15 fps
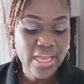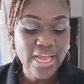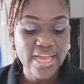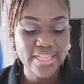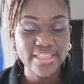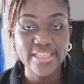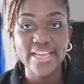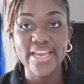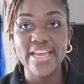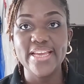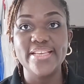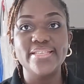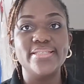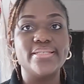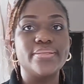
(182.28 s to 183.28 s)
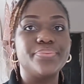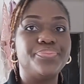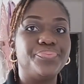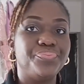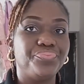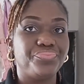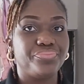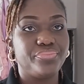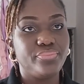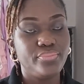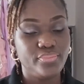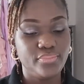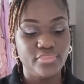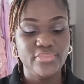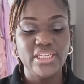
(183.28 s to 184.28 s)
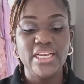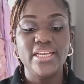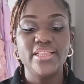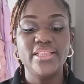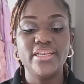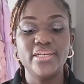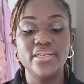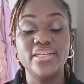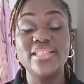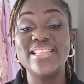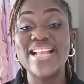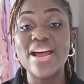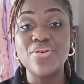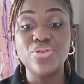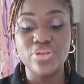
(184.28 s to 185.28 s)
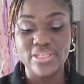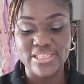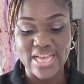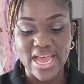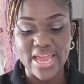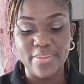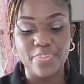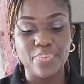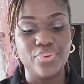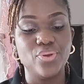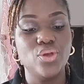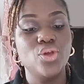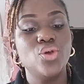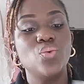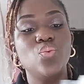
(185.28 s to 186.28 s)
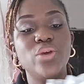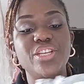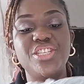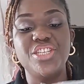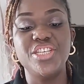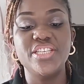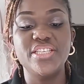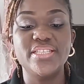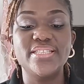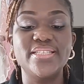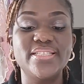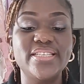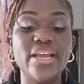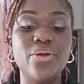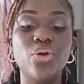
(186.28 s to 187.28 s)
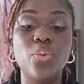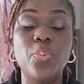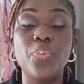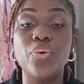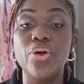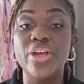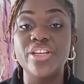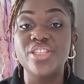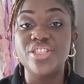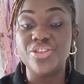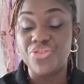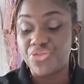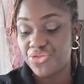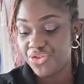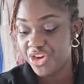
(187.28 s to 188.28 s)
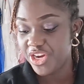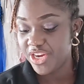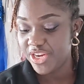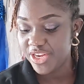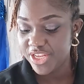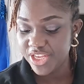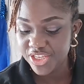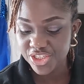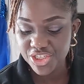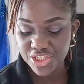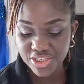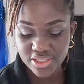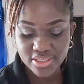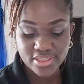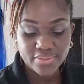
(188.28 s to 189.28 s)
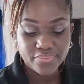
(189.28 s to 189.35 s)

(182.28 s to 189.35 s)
and there is the narrow type, which is 0.3 inches.